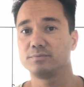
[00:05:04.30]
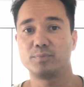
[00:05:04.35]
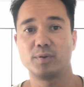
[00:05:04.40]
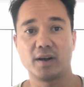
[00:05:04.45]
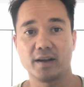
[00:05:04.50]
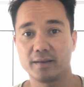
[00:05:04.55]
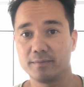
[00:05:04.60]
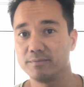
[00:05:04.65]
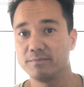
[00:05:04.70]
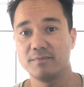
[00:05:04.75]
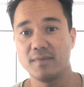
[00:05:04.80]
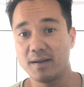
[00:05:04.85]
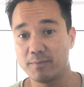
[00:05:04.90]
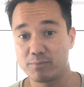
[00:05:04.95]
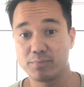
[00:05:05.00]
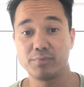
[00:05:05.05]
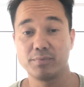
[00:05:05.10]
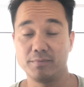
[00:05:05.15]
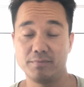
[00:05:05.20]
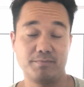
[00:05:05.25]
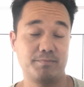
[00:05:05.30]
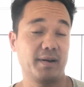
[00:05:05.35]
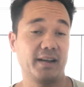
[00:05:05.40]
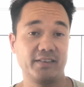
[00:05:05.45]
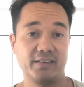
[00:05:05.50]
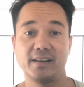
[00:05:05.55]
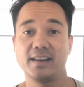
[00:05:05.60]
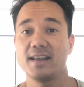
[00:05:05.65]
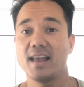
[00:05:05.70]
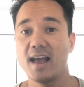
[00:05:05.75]
by
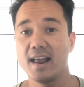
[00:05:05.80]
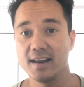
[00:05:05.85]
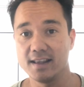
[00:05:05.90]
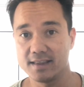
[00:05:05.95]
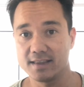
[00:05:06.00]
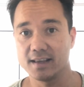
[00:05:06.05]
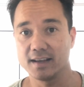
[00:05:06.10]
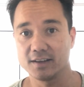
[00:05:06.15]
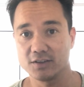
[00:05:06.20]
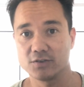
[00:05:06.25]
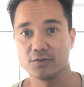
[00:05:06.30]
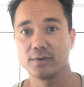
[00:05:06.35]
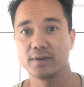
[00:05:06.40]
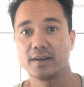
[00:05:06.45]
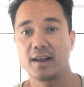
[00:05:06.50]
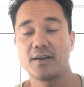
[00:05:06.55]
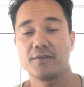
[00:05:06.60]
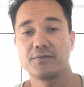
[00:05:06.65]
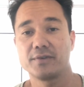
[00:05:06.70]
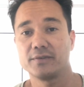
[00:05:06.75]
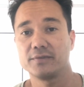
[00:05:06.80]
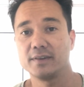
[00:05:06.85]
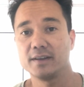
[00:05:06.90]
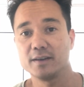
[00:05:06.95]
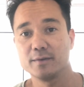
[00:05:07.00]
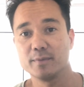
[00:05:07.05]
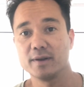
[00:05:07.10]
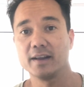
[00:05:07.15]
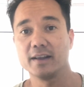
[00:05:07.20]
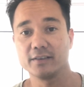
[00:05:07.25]
basically anything during that
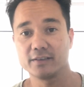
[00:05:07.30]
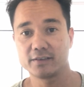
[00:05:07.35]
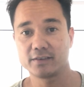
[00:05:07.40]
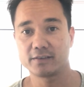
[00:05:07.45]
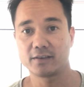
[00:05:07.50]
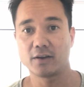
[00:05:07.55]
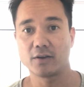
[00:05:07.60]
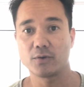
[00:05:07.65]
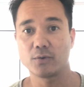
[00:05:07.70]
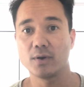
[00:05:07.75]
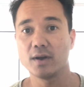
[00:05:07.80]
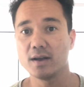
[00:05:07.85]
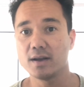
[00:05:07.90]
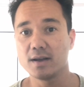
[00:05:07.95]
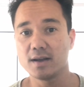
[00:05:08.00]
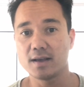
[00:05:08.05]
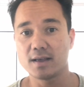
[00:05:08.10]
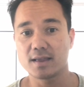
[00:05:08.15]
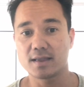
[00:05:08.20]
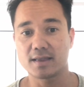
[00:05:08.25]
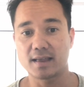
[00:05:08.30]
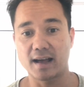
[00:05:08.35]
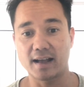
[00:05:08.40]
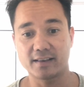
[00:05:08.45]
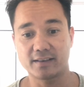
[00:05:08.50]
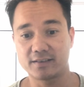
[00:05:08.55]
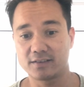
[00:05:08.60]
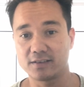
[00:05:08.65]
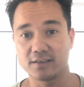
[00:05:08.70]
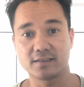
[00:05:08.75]
15 minutes. So
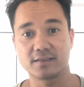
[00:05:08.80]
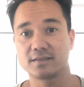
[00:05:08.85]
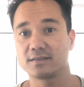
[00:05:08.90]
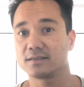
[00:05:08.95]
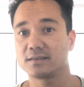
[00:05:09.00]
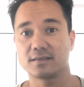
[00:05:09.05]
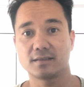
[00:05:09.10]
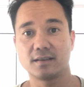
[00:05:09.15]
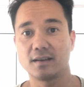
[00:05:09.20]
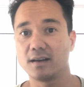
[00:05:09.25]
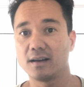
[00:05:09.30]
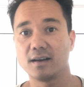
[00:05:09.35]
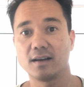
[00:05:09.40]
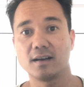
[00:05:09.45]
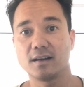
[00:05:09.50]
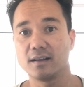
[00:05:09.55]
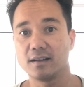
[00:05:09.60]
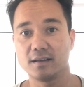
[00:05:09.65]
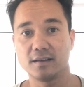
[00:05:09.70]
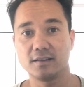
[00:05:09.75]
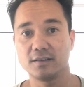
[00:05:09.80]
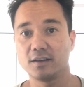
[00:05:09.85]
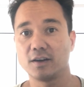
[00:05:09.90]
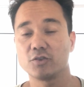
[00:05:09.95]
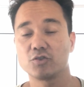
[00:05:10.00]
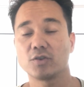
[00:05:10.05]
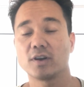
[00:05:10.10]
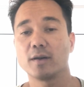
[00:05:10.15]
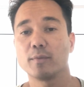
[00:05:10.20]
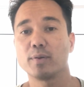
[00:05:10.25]
that's just,
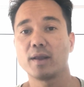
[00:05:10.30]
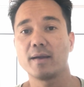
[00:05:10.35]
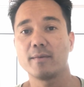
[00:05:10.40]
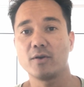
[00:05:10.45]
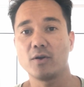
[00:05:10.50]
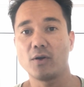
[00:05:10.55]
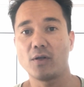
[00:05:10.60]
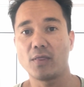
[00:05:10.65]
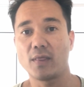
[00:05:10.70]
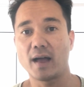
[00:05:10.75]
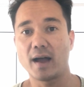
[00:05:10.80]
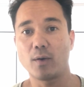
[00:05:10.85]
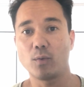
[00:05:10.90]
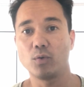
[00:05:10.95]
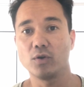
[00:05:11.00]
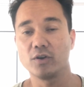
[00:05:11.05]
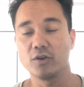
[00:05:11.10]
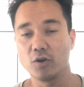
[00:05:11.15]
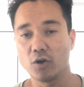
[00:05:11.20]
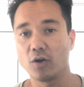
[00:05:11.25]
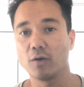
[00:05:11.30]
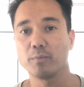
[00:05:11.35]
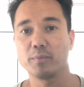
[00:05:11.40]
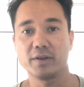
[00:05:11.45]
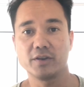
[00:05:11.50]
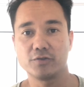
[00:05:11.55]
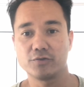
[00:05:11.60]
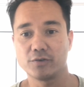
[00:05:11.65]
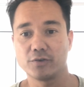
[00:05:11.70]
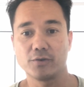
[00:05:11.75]
trying to blame it on that would not
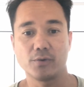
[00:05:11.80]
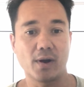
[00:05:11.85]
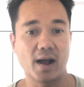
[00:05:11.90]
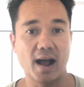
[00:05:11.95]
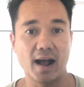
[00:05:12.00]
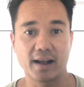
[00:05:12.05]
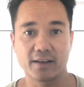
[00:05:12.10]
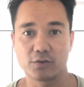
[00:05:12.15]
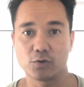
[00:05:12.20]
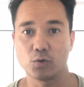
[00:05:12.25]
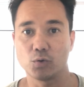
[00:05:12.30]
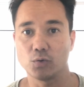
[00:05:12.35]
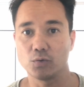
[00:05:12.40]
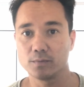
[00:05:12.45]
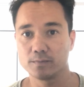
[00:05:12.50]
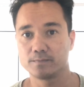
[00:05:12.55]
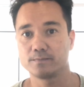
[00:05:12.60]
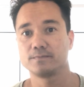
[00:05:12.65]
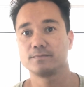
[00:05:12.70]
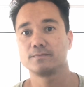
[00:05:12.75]
be true at all.